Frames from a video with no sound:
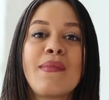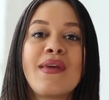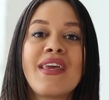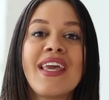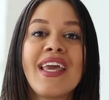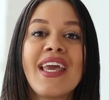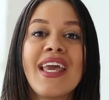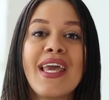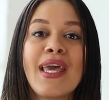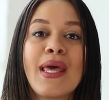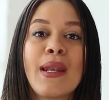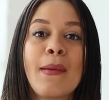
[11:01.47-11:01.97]

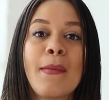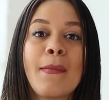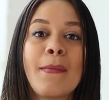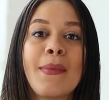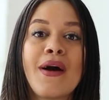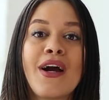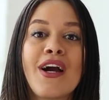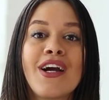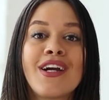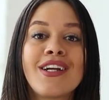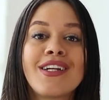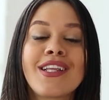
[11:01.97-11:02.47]
me in
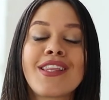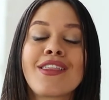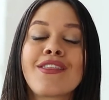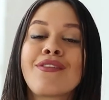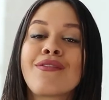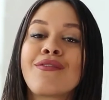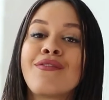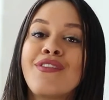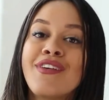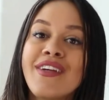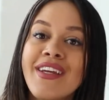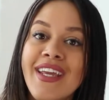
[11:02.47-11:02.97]
part
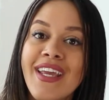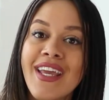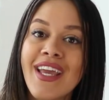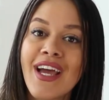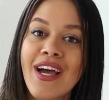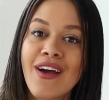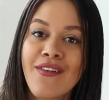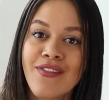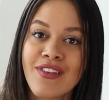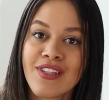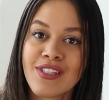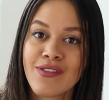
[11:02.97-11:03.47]
3
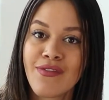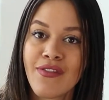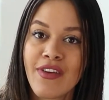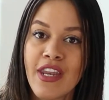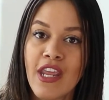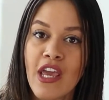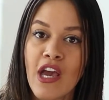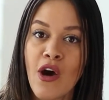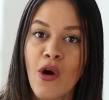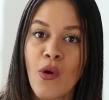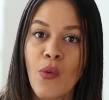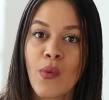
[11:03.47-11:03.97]
of this
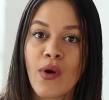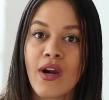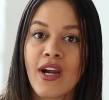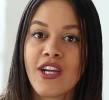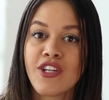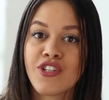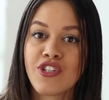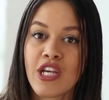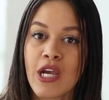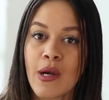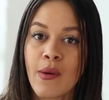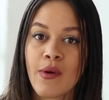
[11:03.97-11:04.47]
video, where I
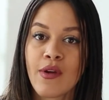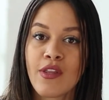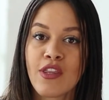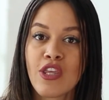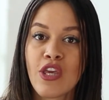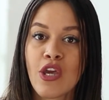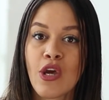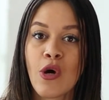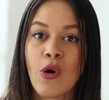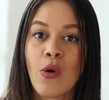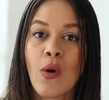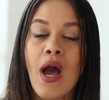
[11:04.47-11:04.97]
share with
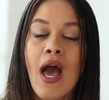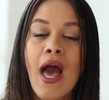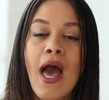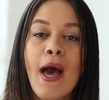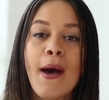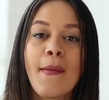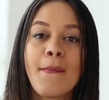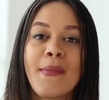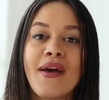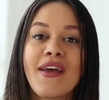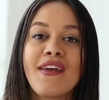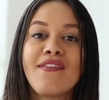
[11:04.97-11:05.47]
you
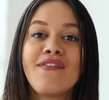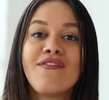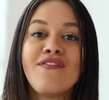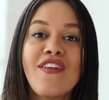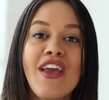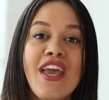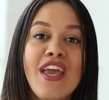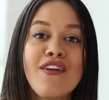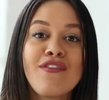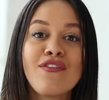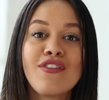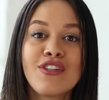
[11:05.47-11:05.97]
my
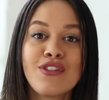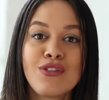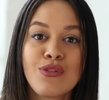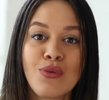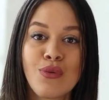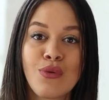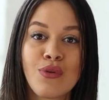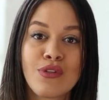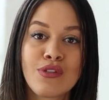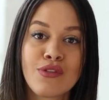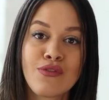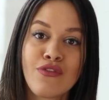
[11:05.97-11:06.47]
favorite
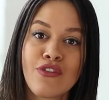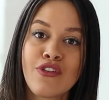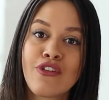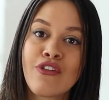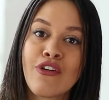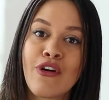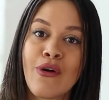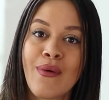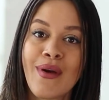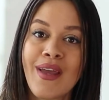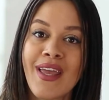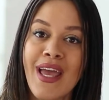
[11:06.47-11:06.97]
tools for
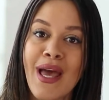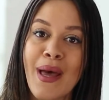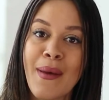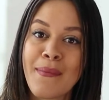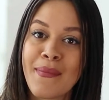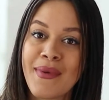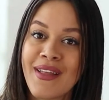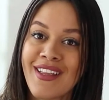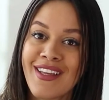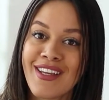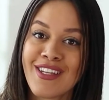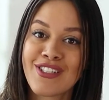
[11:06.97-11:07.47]
growing $1
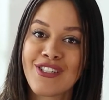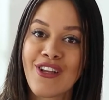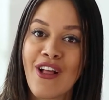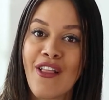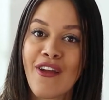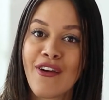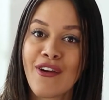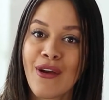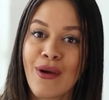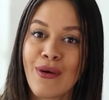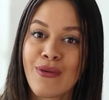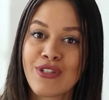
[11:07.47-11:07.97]
million
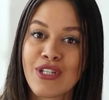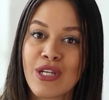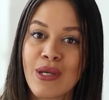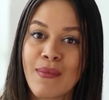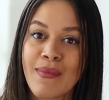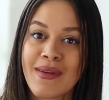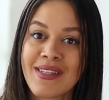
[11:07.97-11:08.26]
coaching